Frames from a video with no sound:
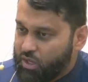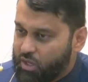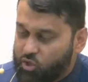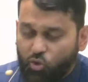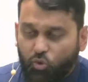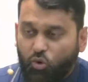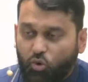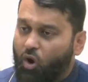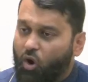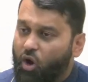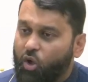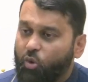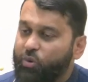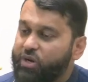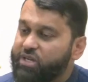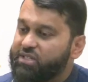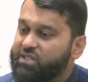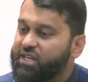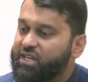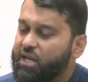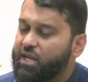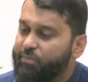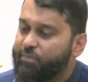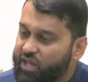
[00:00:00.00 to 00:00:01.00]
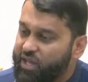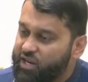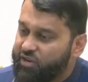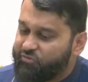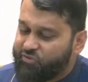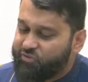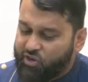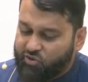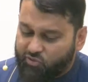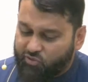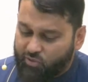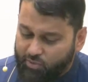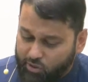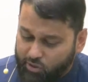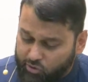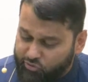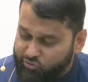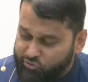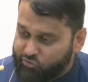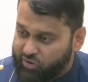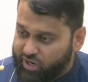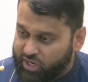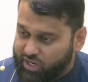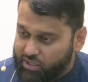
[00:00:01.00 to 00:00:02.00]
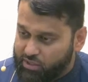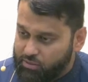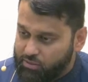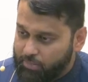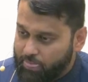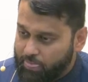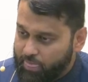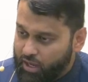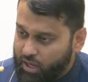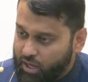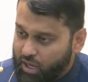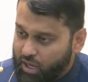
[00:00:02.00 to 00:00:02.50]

You are always going to benefit from a good friend.